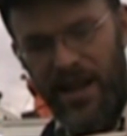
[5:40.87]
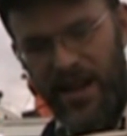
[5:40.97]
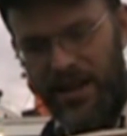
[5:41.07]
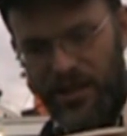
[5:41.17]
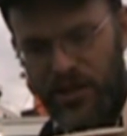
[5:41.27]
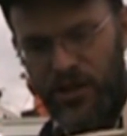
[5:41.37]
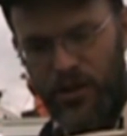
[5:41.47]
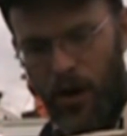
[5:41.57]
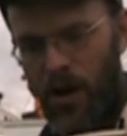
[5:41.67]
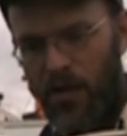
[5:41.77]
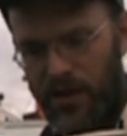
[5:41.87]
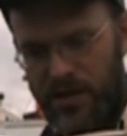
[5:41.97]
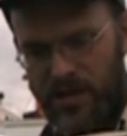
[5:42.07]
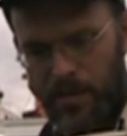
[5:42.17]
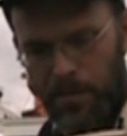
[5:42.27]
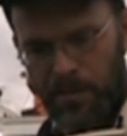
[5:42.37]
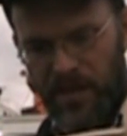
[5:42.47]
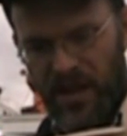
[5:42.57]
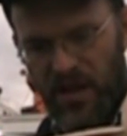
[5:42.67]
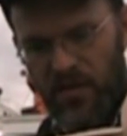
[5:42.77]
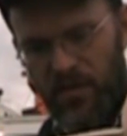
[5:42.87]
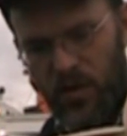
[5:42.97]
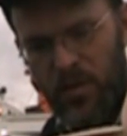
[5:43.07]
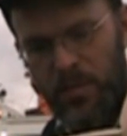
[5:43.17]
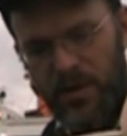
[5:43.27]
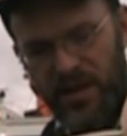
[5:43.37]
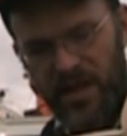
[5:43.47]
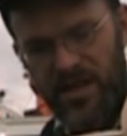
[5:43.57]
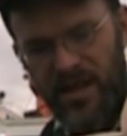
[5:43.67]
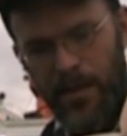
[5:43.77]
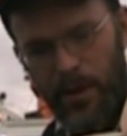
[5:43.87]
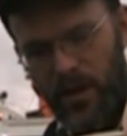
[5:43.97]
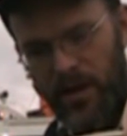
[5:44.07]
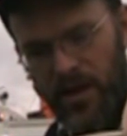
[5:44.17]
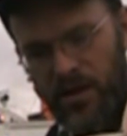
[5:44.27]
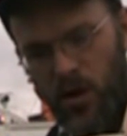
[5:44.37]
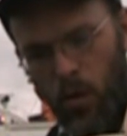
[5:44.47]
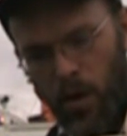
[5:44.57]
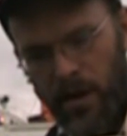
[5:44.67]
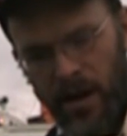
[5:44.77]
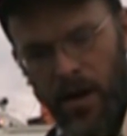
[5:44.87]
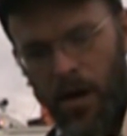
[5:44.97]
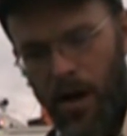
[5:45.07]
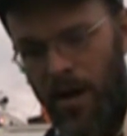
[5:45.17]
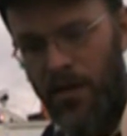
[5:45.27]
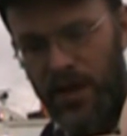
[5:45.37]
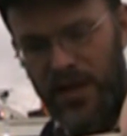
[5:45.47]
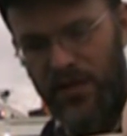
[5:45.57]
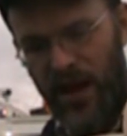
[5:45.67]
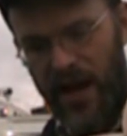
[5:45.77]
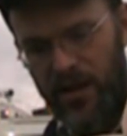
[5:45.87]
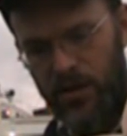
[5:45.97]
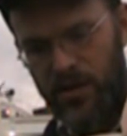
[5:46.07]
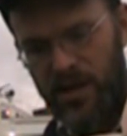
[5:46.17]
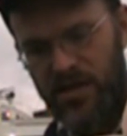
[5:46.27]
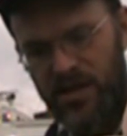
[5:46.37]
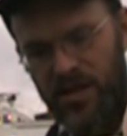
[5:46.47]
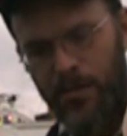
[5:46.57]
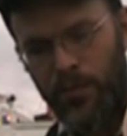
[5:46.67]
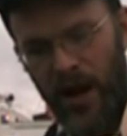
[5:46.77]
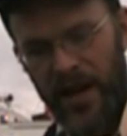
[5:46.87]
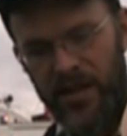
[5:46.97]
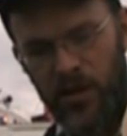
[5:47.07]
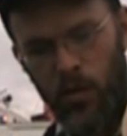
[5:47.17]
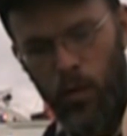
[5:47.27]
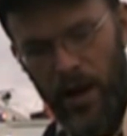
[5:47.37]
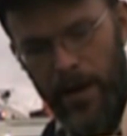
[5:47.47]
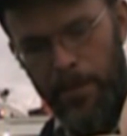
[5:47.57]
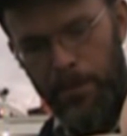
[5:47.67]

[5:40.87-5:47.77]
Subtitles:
In addition to all this, Fulton possessed the ability to coordinate all these factors in such a practical way